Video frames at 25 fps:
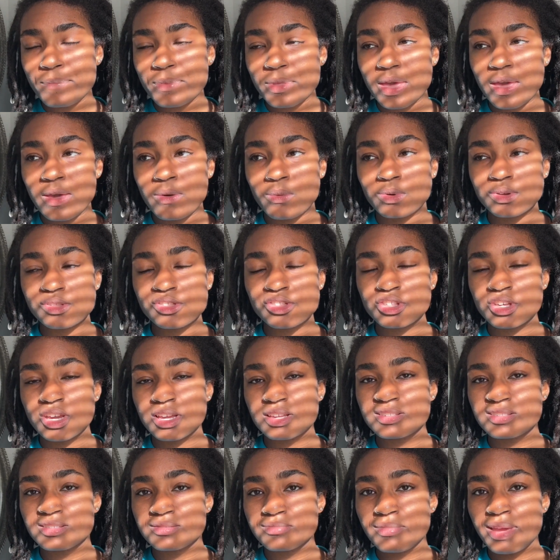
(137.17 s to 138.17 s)
It would
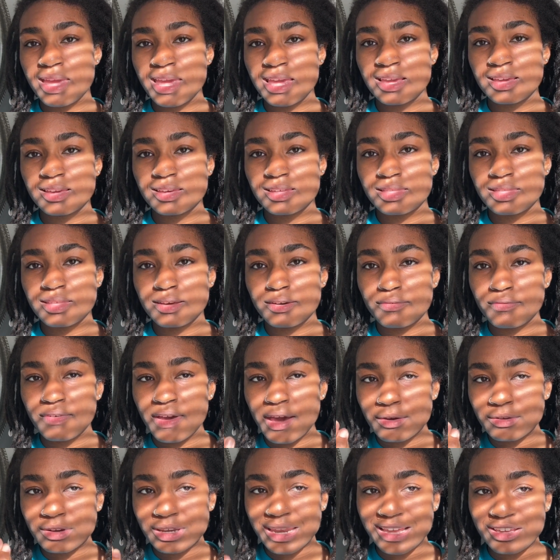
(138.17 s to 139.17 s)
just make the
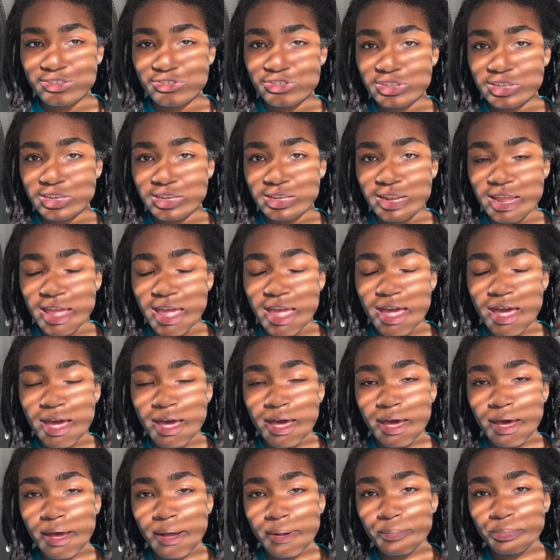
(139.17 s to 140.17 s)
foundation
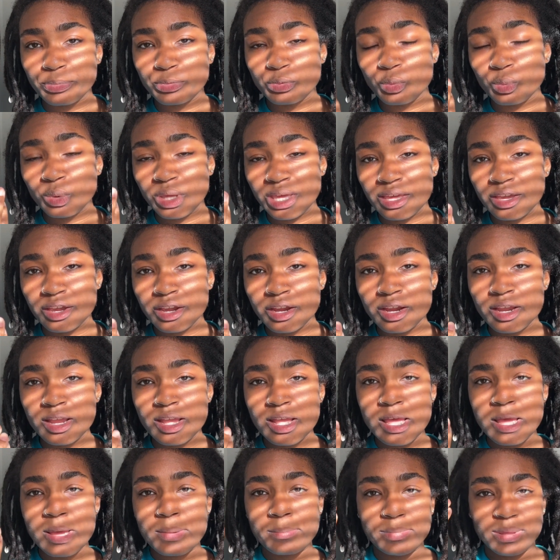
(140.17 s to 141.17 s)
weaker,
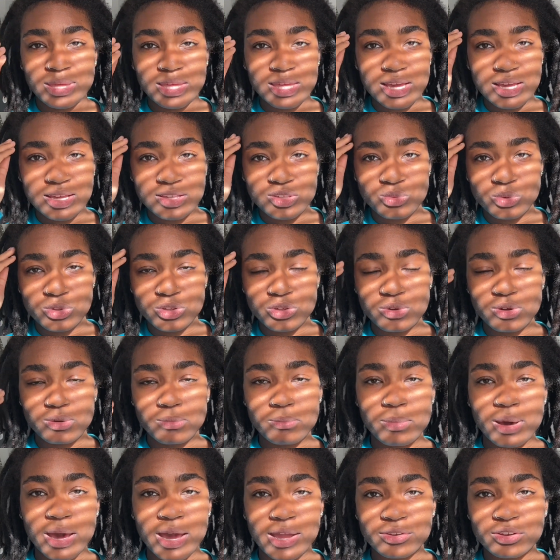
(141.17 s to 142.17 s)
because when you
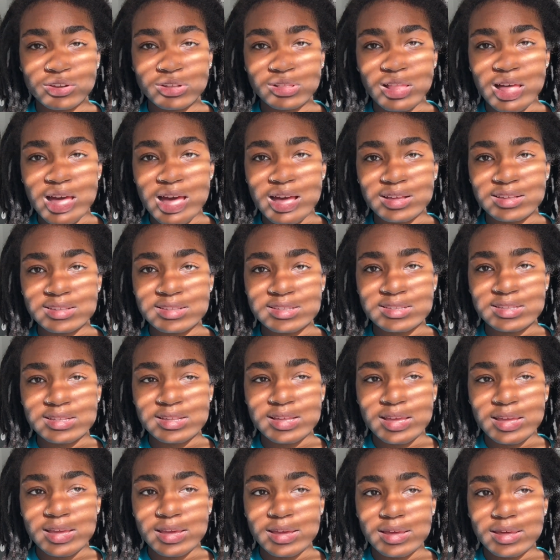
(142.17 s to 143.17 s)
combine your locks,
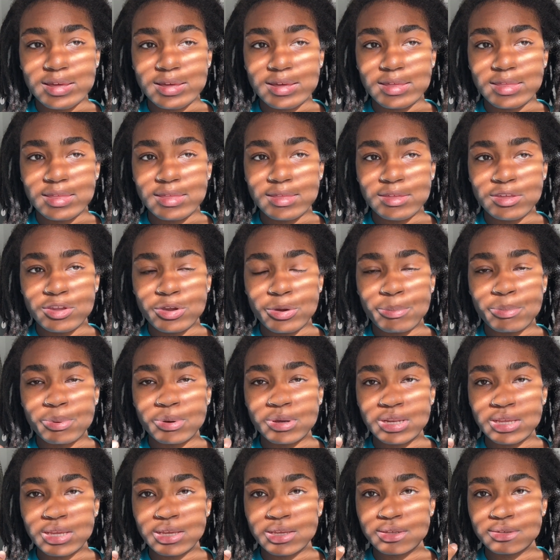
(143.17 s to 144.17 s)
you're
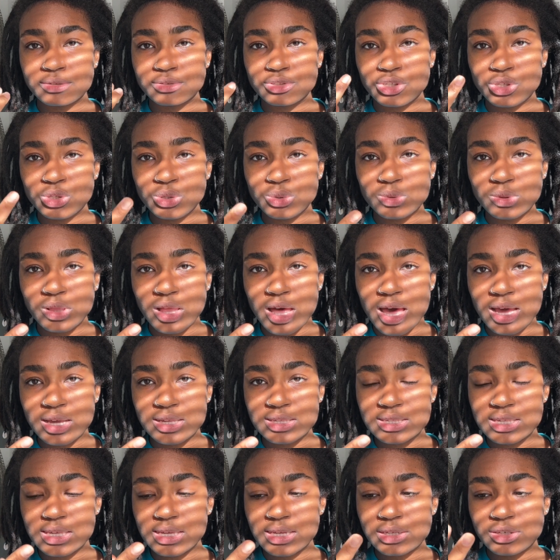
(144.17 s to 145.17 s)
putting two
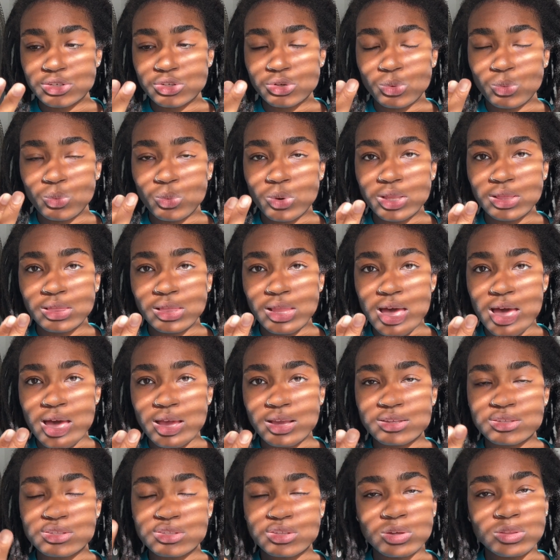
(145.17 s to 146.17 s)
locks into one
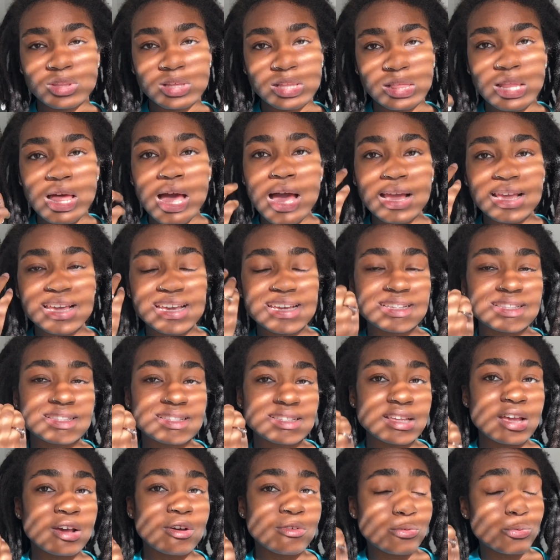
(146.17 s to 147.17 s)
lock. So the lock
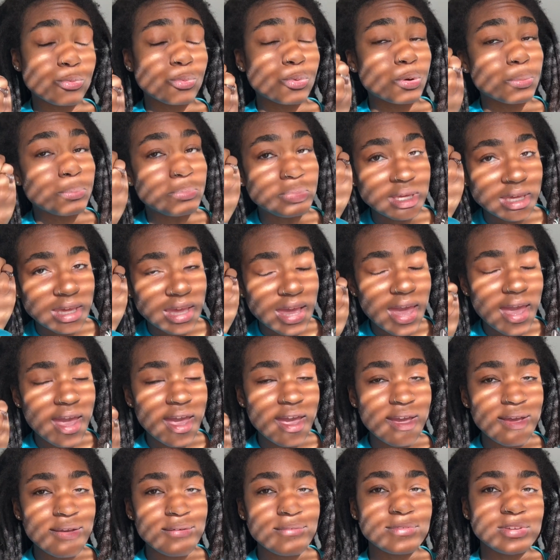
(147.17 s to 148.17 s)
itself will be
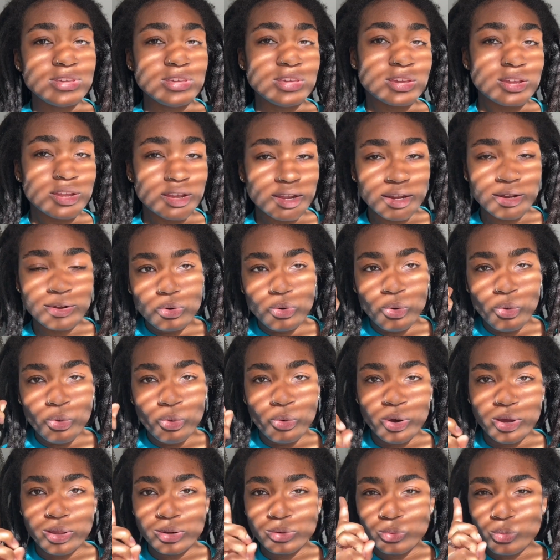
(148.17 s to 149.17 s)
heavier
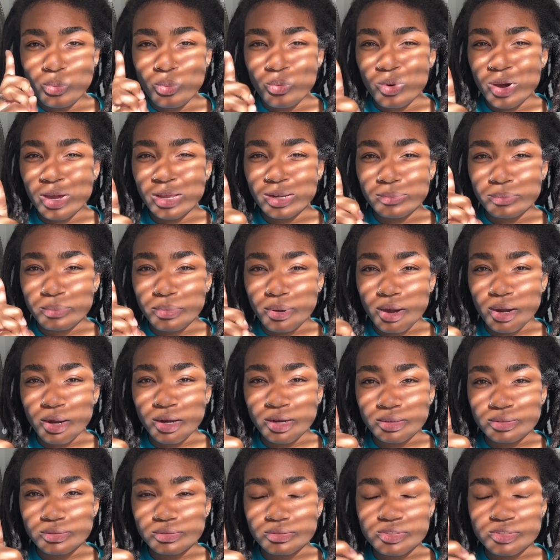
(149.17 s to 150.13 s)
on one part.